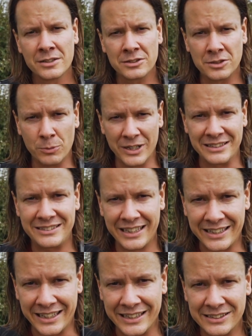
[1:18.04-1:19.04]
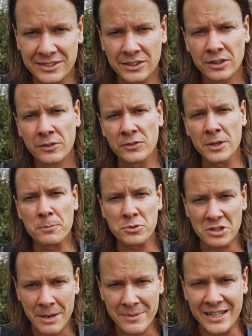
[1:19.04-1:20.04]
to win tickets for the
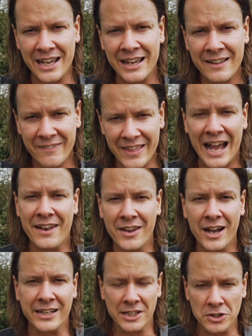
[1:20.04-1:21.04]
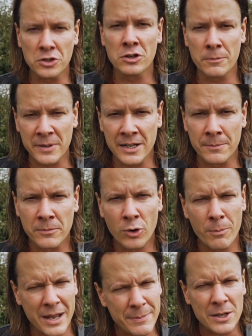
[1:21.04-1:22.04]
premiere that night, the European,
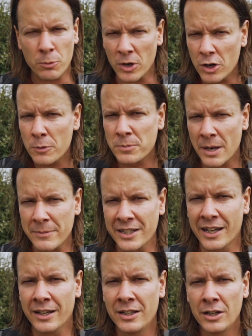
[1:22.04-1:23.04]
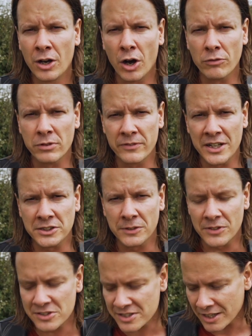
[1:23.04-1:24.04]
or maybe the world premiere of Revenge
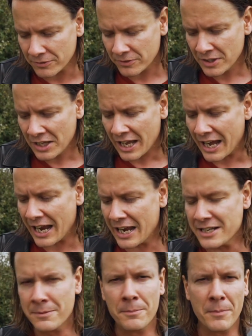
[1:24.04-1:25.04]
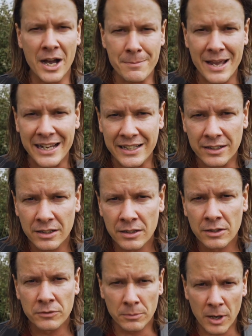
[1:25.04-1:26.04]
of the Sith. And my mate
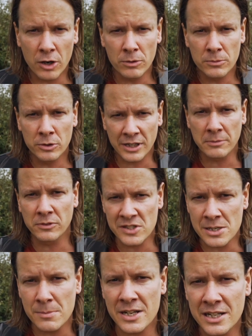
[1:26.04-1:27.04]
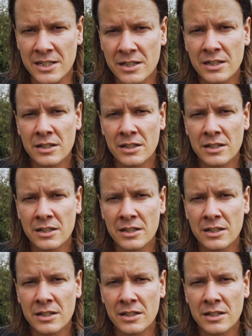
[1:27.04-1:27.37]
from home, who came to visit me,